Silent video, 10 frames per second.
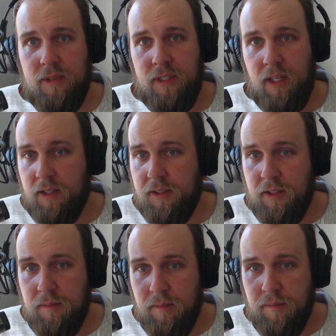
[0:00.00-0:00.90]
Telia.
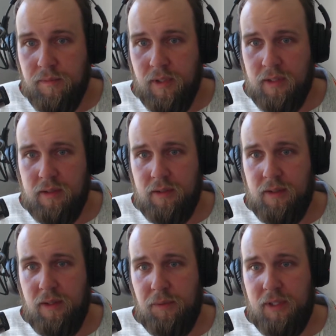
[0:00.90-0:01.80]

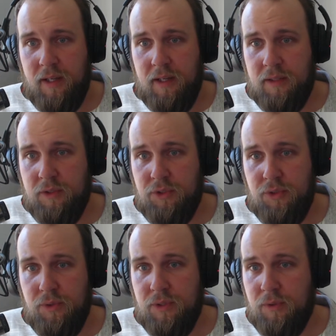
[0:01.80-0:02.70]
Here we can
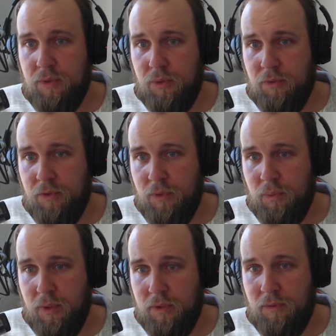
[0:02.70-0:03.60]
choose, do you
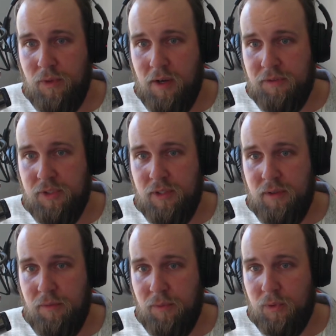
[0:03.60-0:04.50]
want 5G,
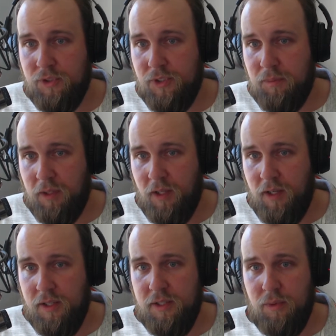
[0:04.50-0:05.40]
4G
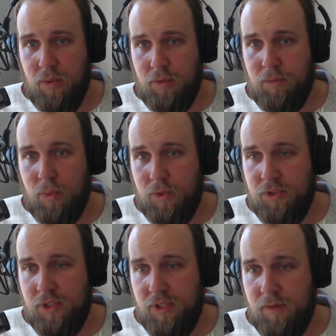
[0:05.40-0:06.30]
plus, or
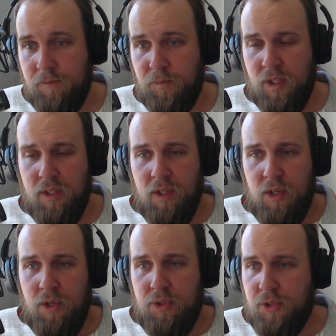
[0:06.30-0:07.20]
4G.
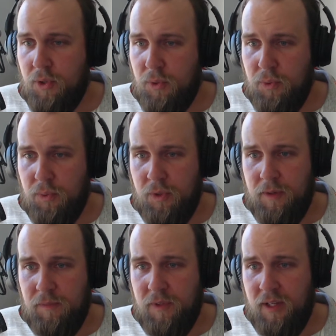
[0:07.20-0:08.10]

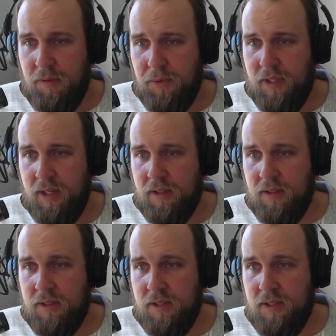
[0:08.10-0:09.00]
So here we can
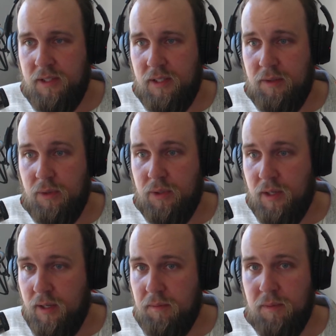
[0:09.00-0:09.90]
see,
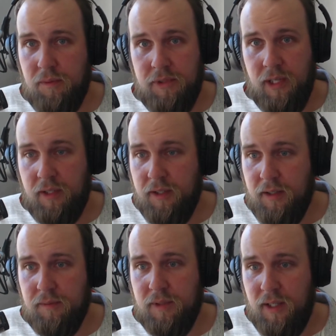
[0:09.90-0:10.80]
okay, Telia,
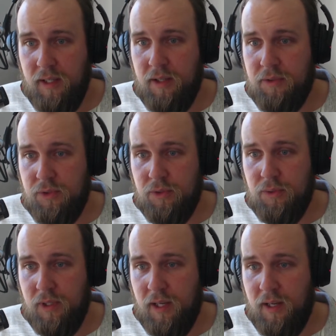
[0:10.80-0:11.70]
they
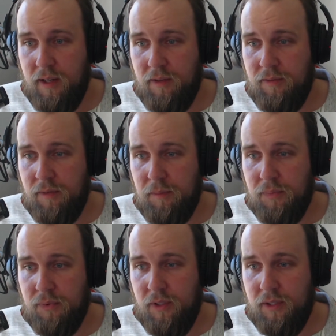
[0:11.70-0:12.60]
do have
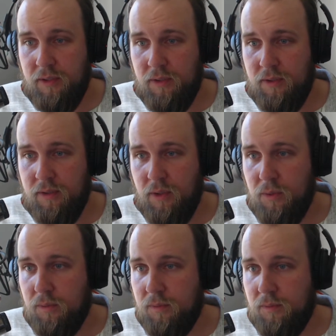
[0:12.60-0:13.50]
pretty good,
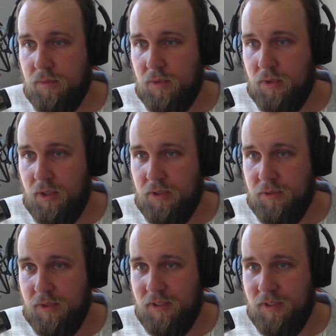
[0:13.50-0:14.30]
oh, wrong country.